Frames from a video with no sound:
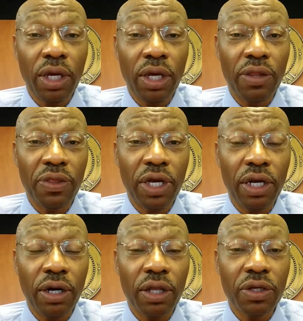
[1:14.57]

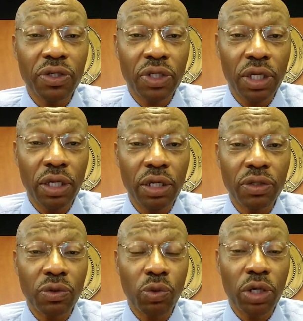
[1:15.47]
then other
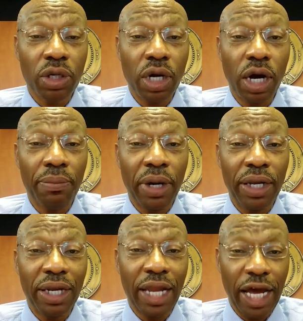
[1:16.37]
skills will come
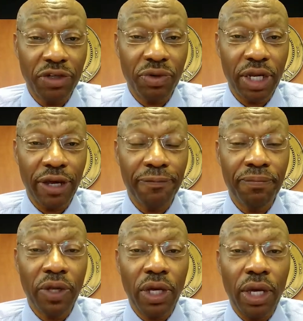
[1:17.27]
naturally,
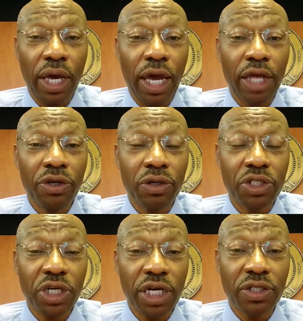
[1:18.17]
and your
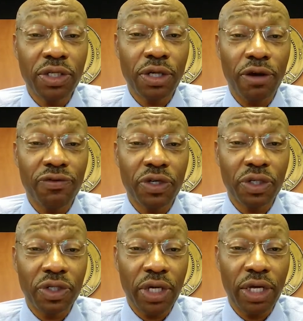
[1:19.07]
chances of
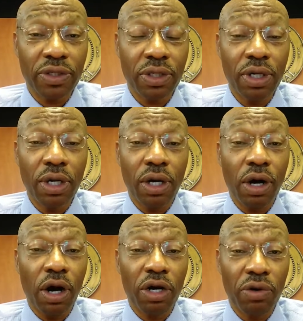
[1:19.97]
success
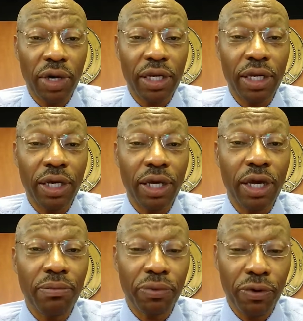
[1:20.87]
are greatly
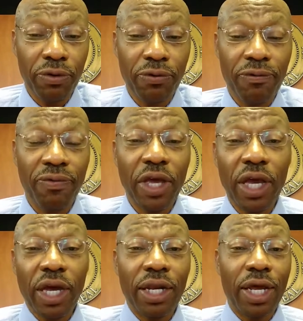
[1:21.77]
improved.
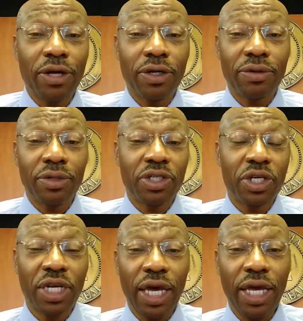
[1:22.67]
Now,
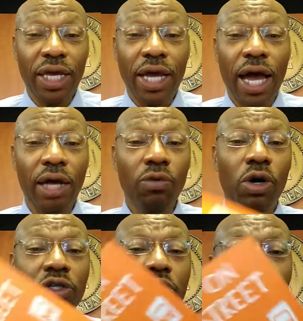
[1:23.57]
today I
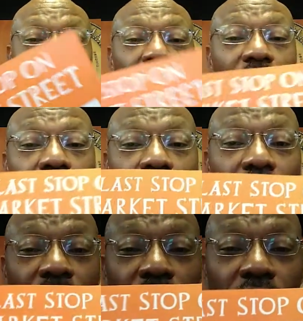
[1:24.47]
want to read
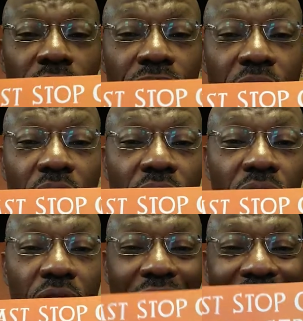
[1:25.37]
with you
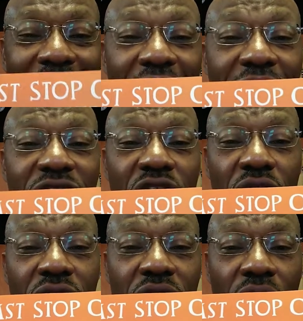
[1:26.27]

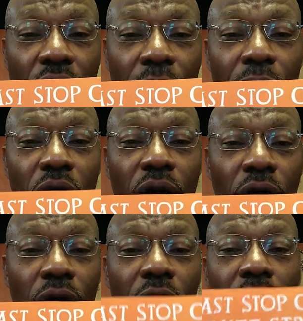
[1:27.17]
Last Stop
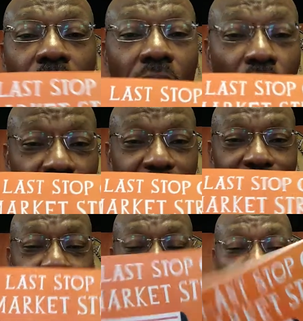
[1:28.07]
on
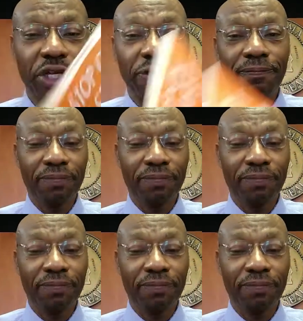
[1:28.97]
Market Street.